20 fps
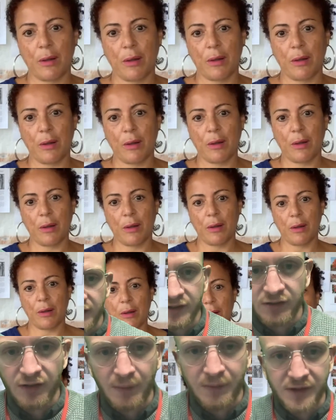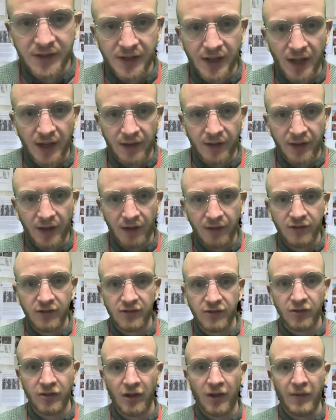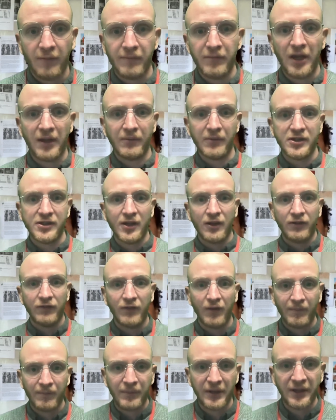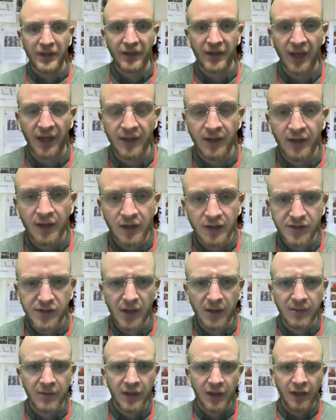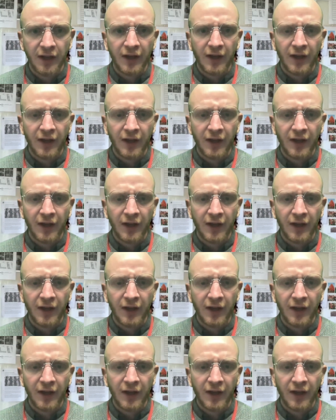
So I'm just interrupting Helen now. I'm just going to make myself big again. So